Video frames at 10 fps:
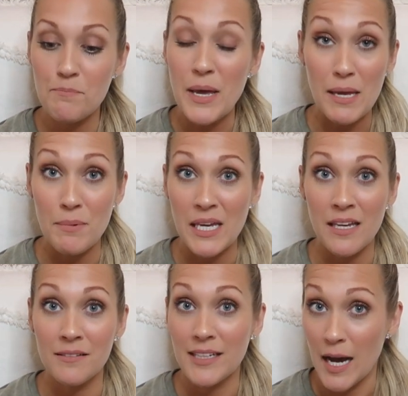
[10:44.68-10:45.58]

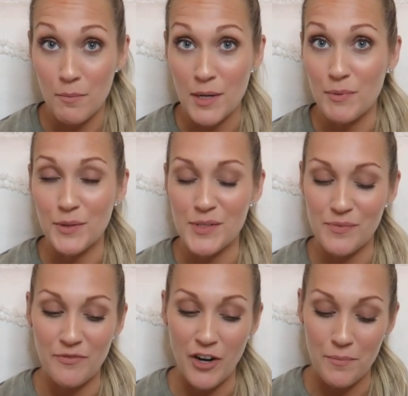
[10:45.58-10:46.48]
baby cowboy
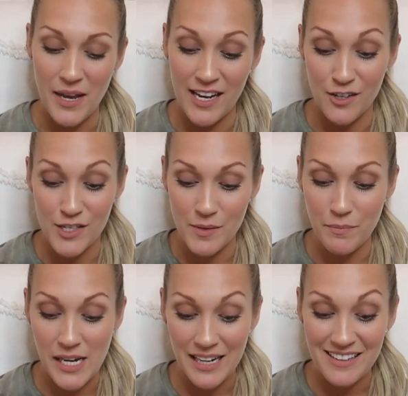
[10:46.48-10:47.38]
boots from
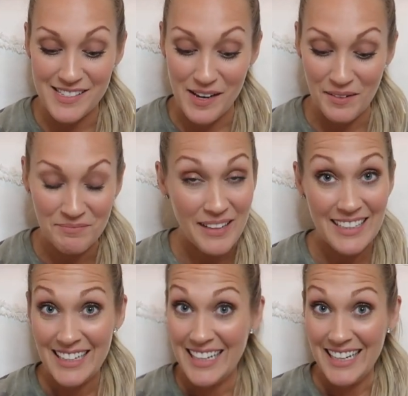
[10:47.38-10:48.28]
Anderson Bean. So
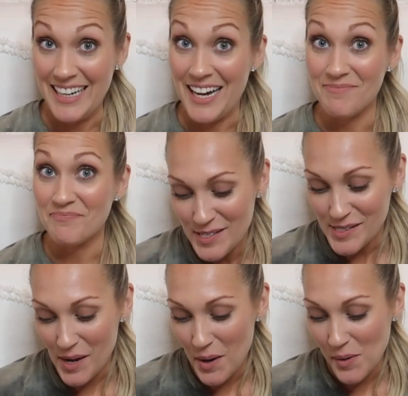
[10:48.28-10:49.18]
yeah.
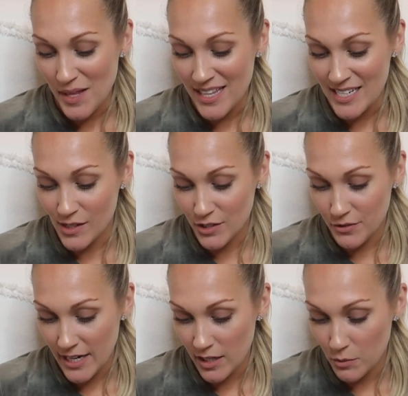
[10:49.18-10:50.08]
So these are
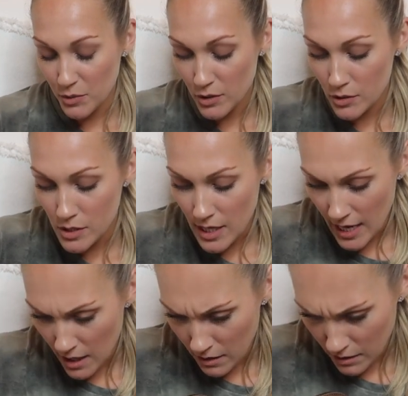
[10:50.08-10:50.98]
Durango boots.
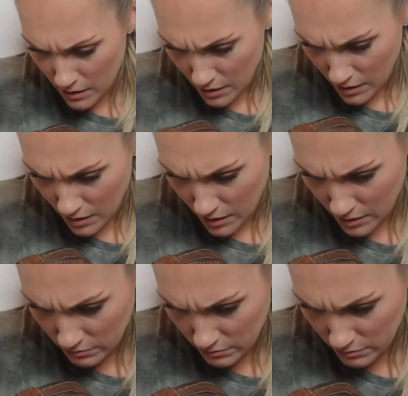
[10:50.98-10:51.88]
They
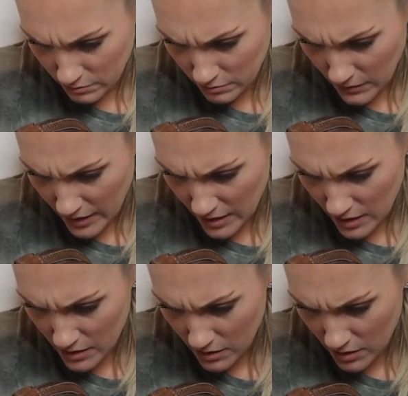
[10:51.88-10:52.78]
are, I
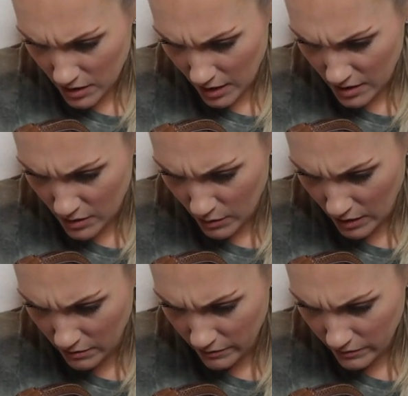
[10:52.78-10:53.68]
think these are a size
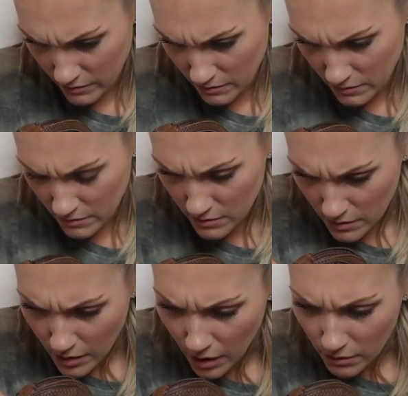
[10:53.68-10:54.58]
12.
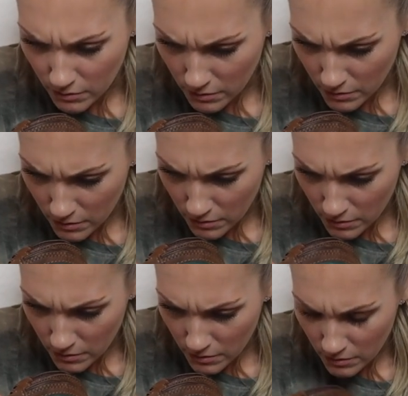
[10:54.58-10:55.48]
No,
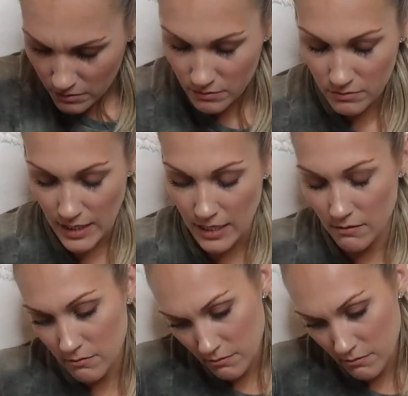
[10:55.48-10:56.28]
wait.